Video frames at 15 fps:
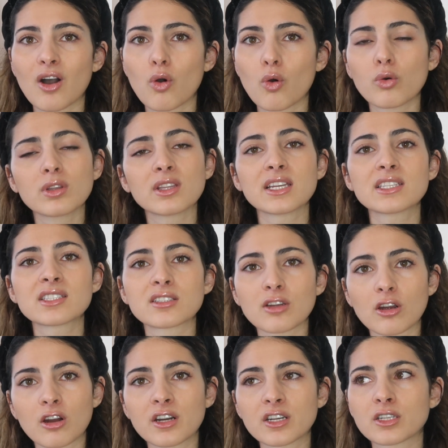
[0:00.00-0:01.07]
only
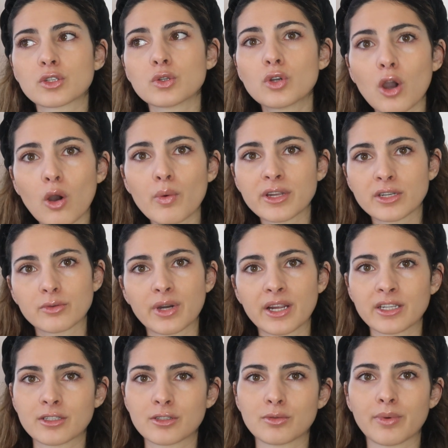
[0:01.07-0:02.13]
start to go into
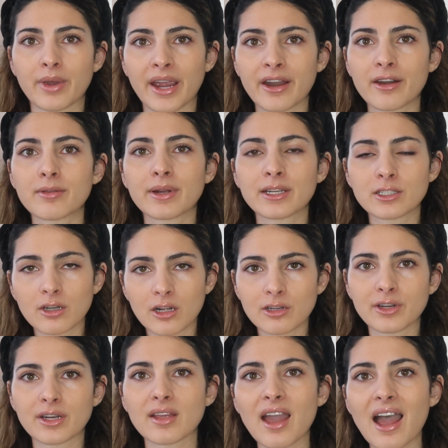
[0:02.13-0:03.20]
ready to wear when you
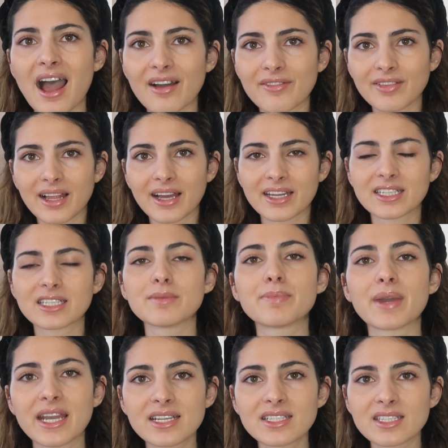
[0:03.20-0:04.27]
already have like the
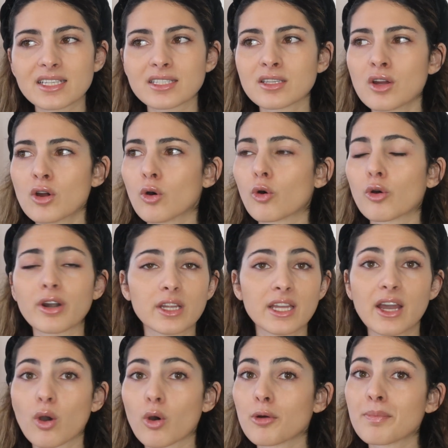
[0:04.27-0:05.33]
basics,
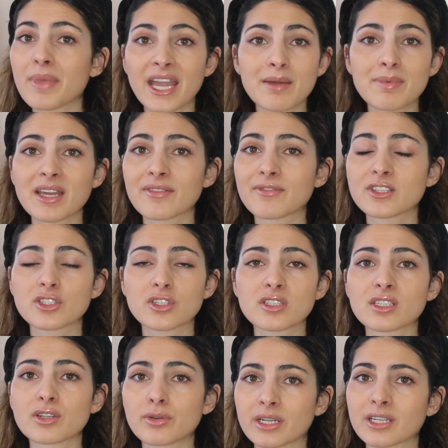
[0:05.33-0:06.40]
or maybe if it's
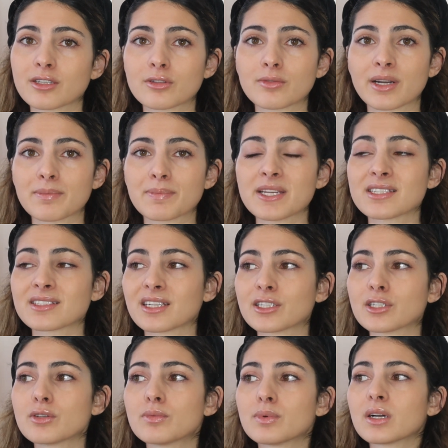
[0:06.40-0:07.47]
just a ready to wear piece that
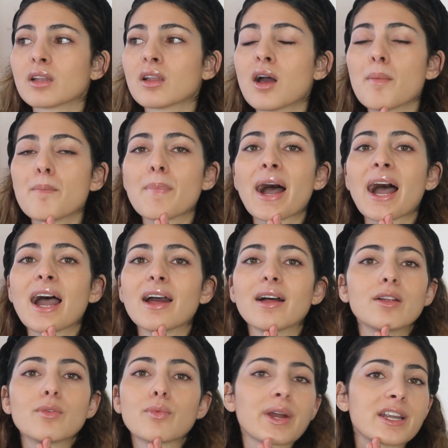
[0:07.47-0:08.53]
you will
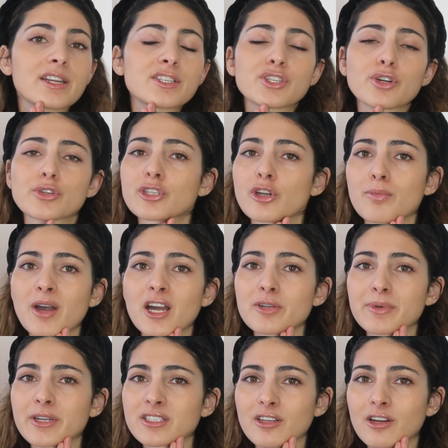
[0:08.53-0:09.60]
wear so much,
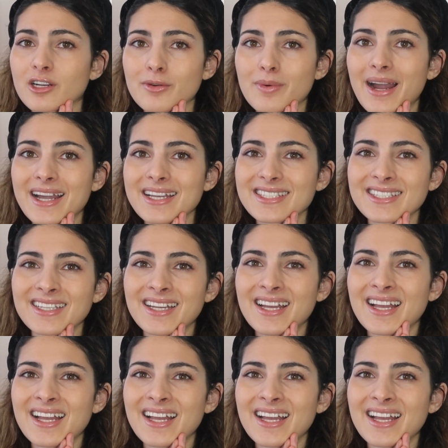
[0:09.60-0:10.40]
because otherwise,